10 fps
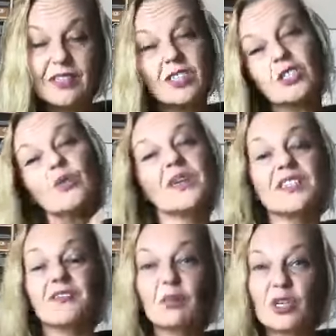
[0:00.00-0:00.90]
to ones
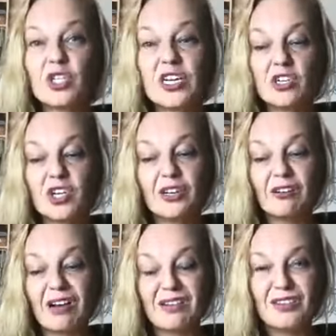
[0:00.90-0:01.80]
of appreciation and
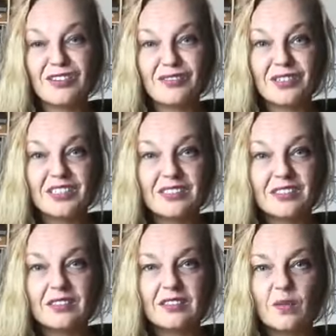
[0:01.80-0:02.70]
gratitude?
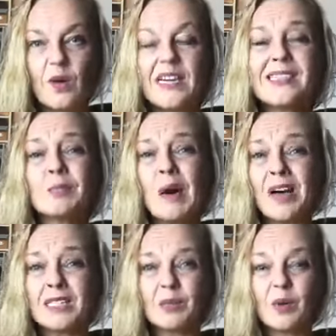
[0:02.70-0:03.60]
What is
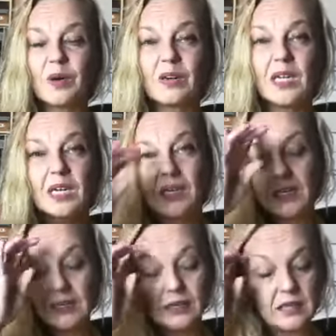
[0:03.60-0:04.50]
possible?
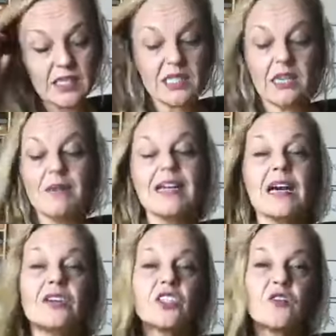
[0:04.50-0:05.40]
Does anybody
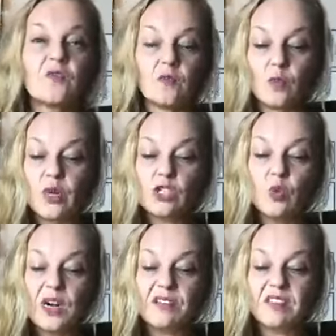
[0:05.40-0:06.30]
else, which
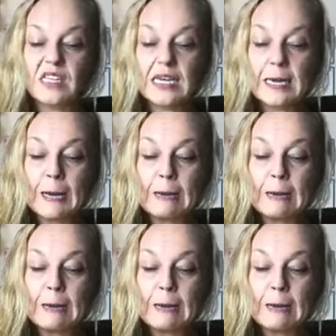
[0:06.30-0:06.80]
one of the